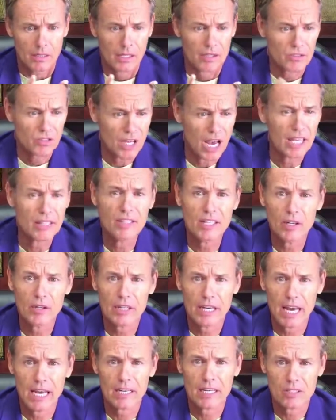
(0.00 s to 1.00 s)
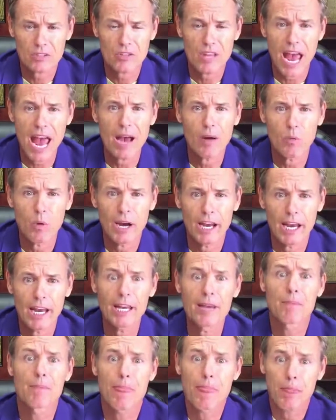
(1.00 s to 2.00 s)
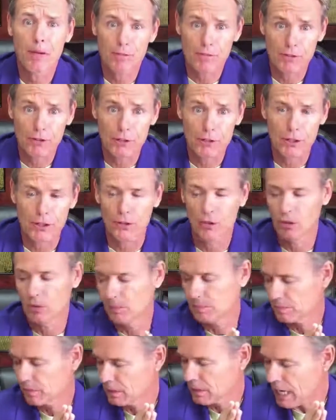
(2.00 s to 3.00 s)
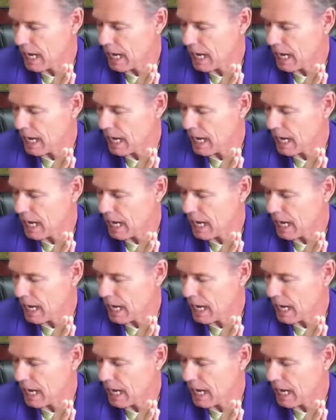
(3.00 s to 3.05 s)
Asante Organics that way for you.